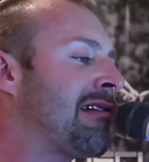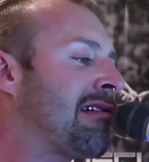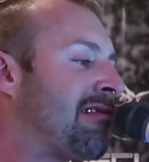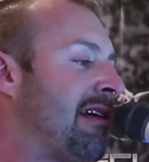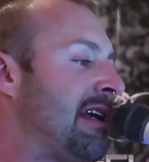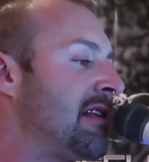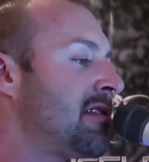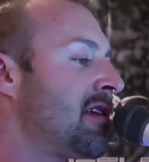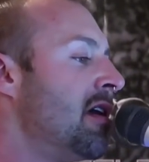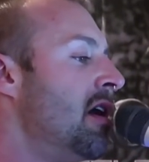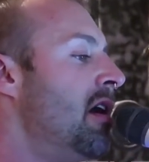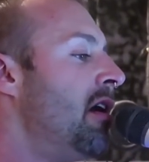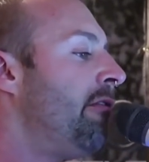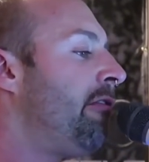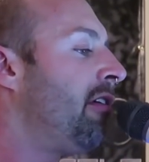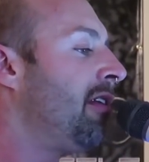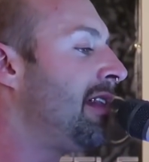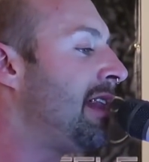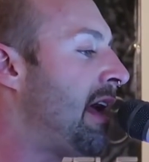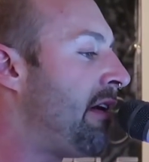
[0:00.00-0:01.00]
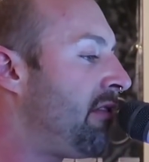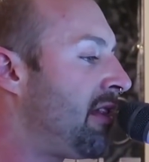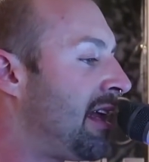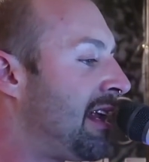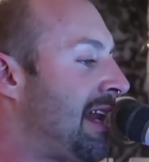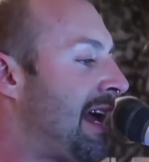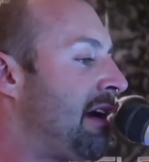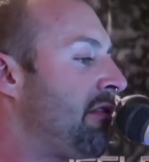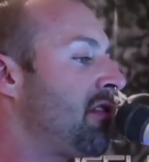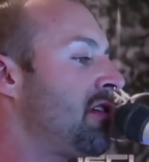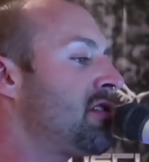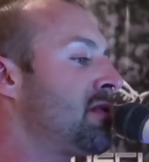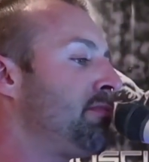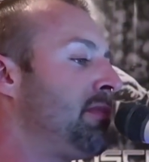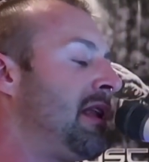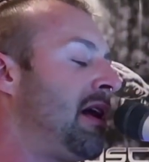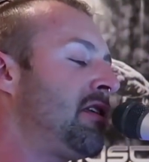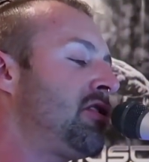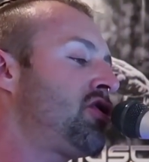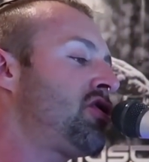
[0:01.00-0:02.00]
great for leveling out those
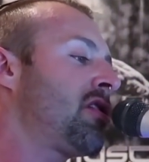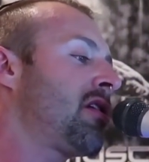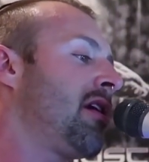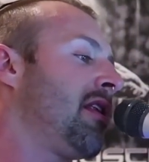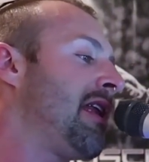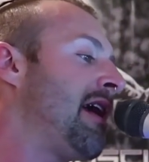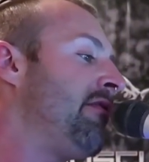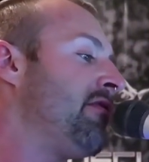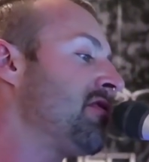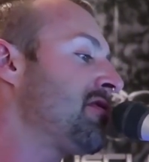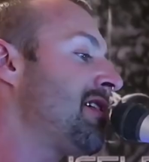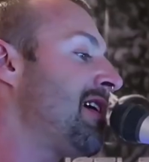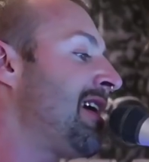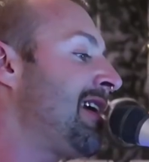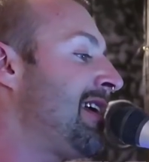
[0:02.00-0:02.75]
blood sugar levels.